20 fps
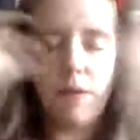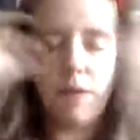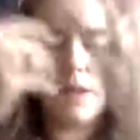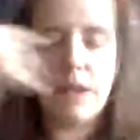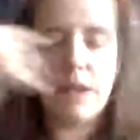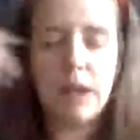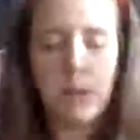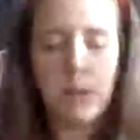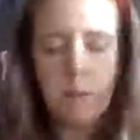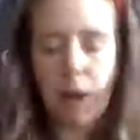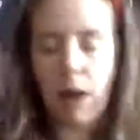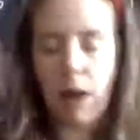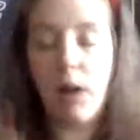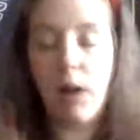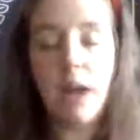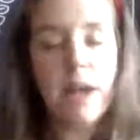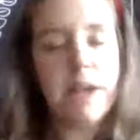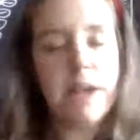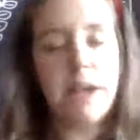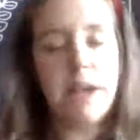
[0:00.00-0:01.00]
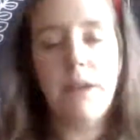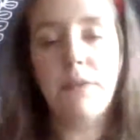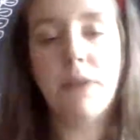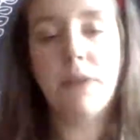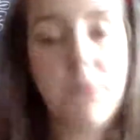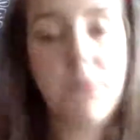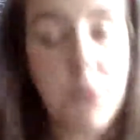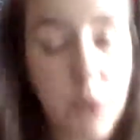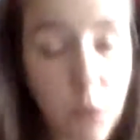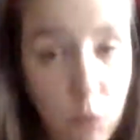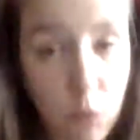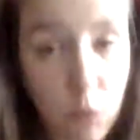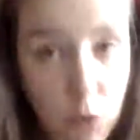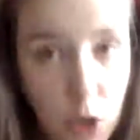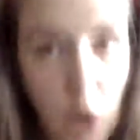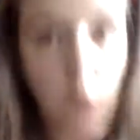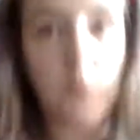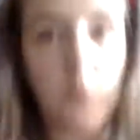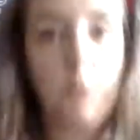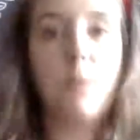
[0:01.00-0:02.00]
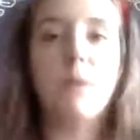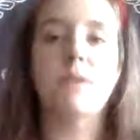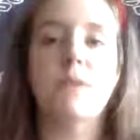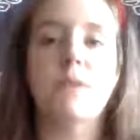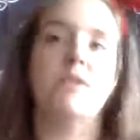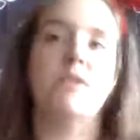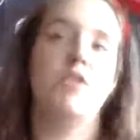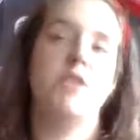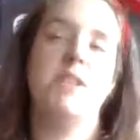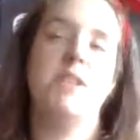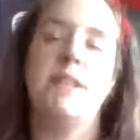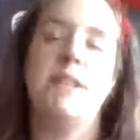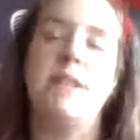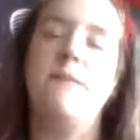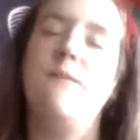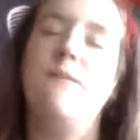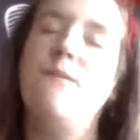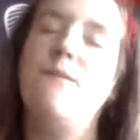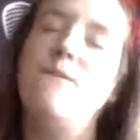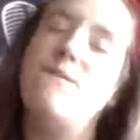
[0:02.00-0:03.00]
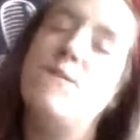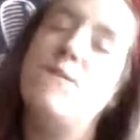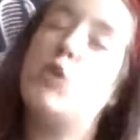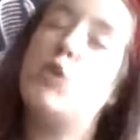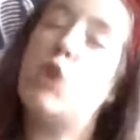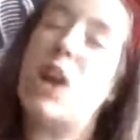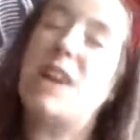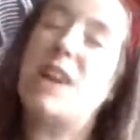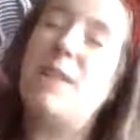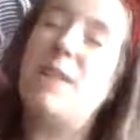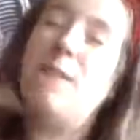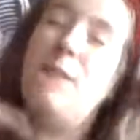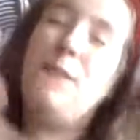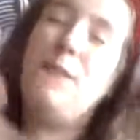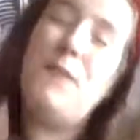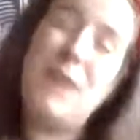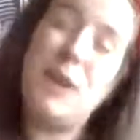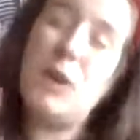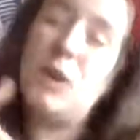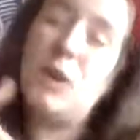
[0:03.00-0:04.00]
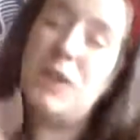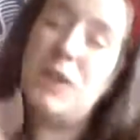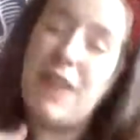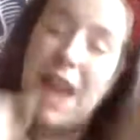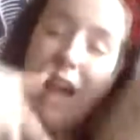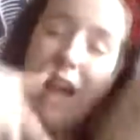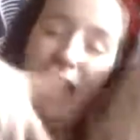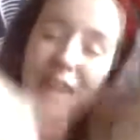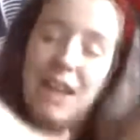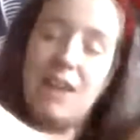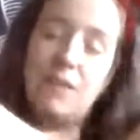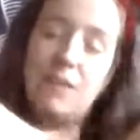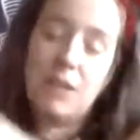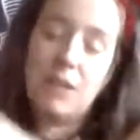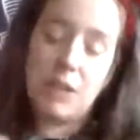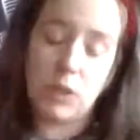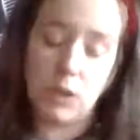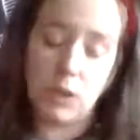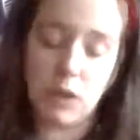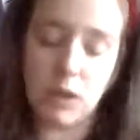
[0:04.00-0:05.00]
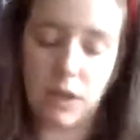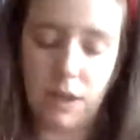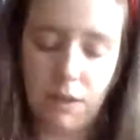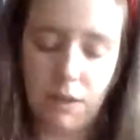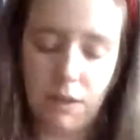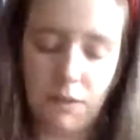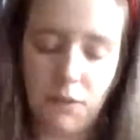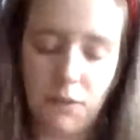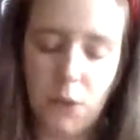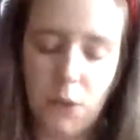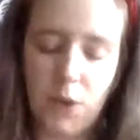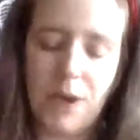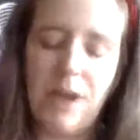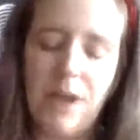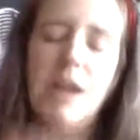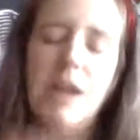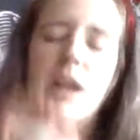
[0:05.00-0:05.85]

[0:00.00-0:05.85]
Think about, even if you don't know the person, just try to feel that love that you're looking for.